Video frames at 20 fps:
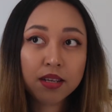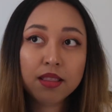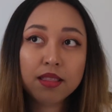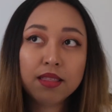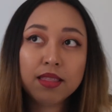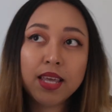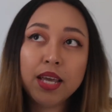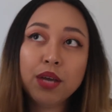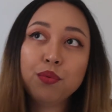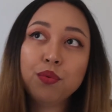
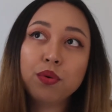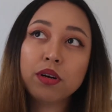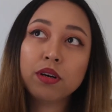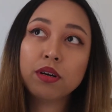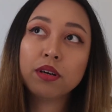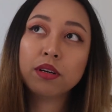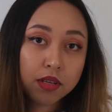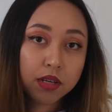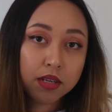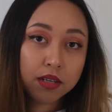they
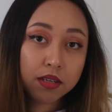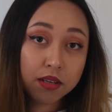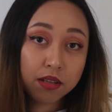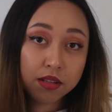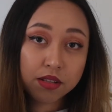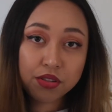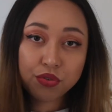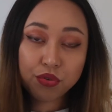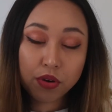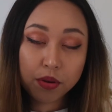were
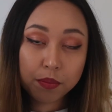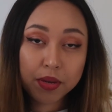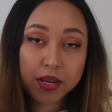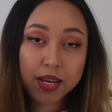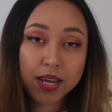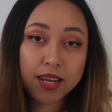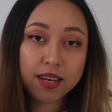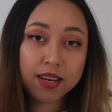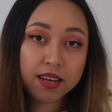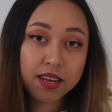
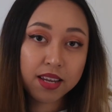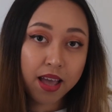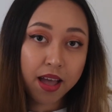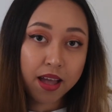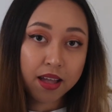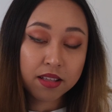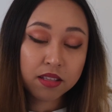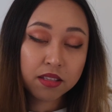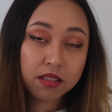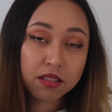discriminated
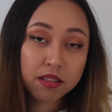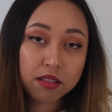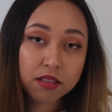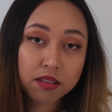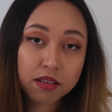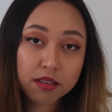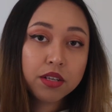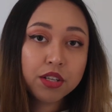against.